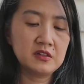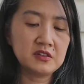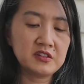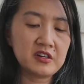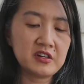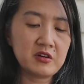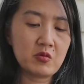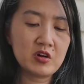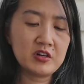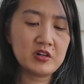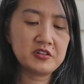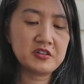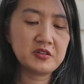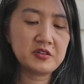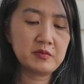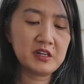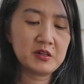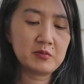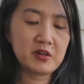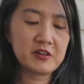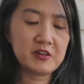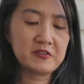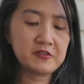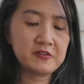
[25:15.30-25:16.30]
So I wanted to
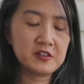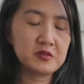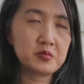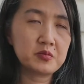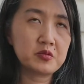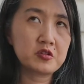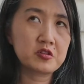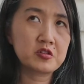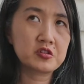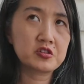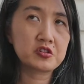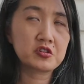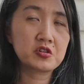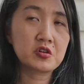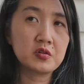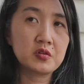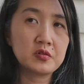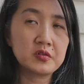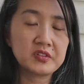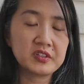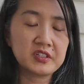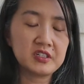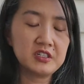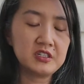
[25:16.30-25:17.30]
make my front porch
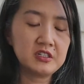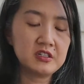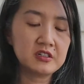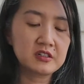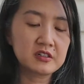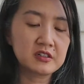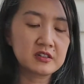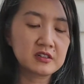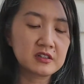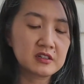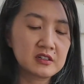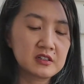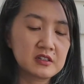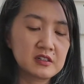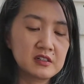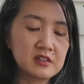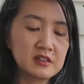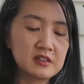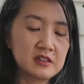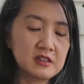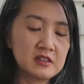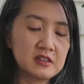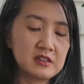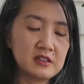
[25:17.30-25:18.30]
cozy.
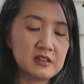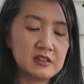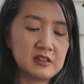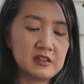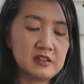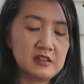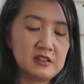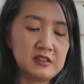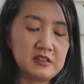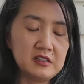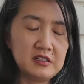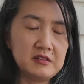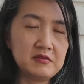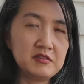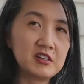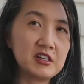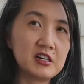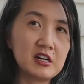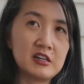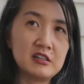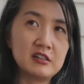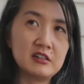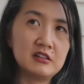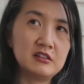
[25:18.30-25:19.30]
I even
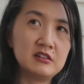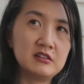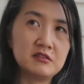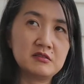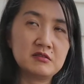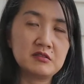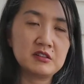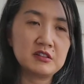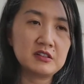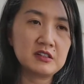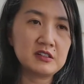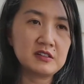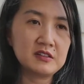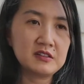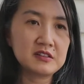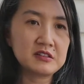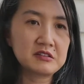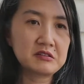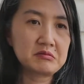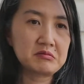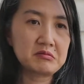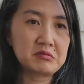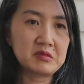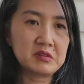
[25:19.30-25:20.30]
got a
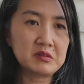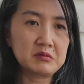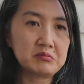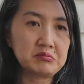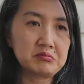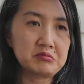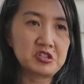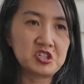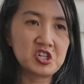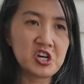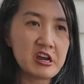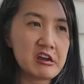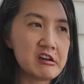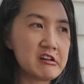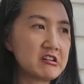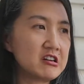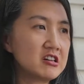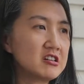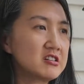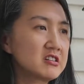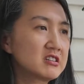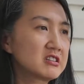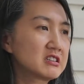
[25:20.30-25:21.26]
nice chair.